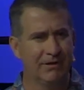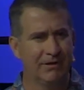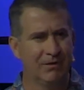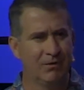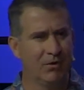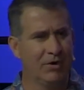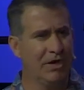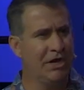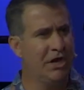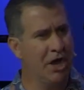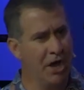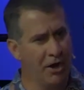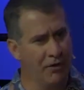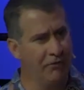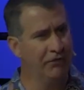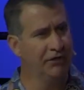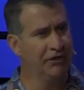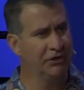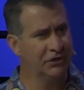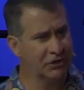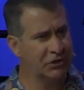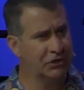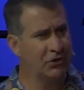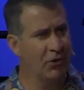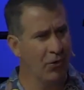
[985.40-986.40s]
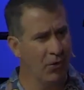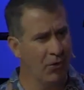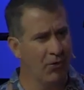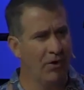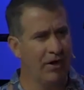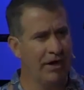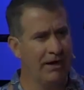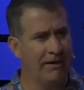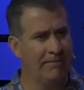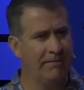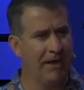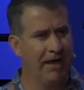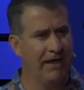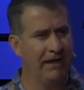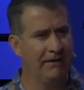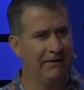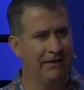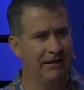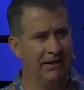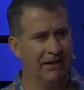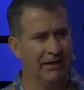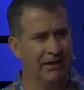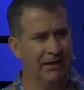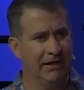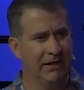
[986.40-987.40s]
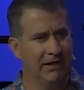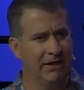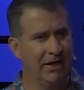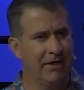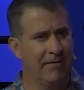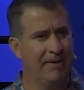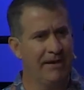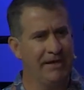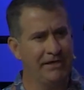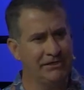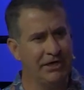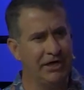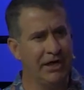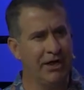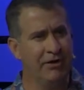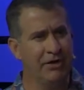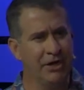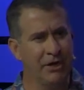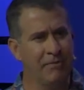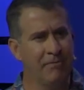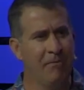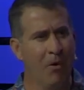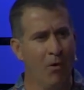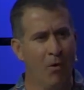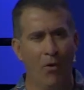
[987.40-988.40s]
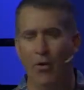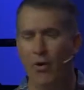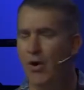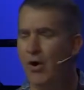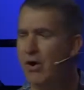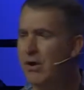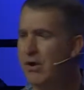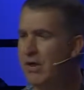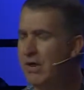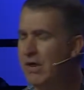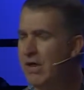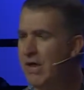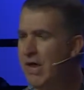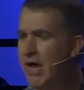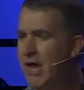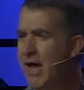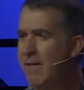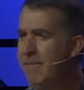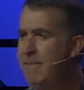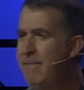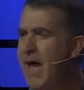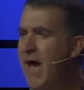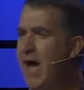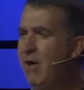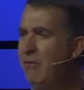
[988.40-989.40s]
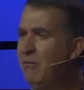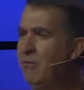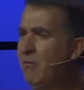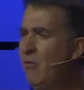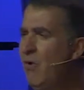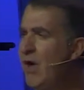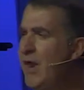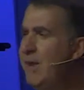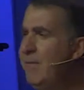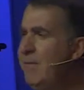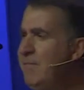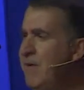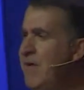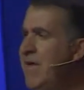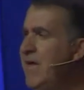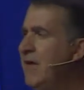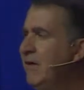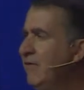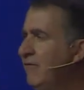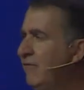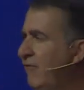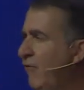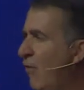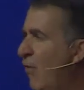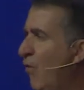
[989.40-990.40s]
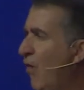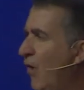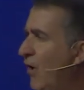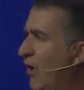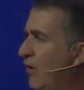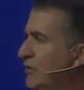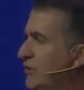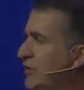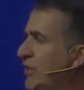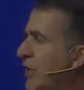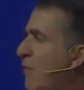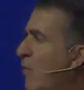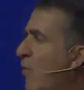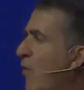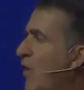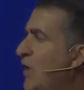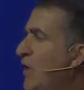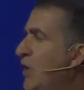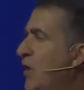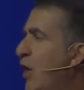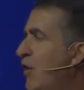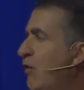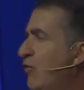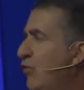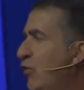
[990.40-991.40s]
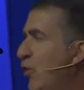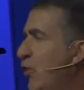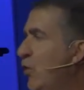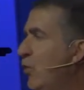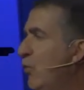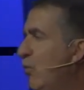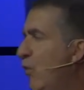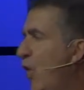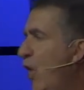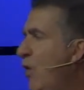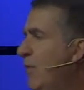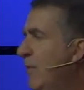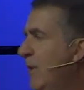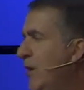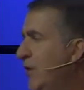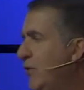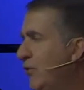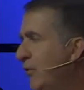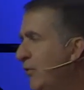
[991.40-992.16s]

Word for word: We know the story, but let me tell you more about what it meant for someone to go through Roman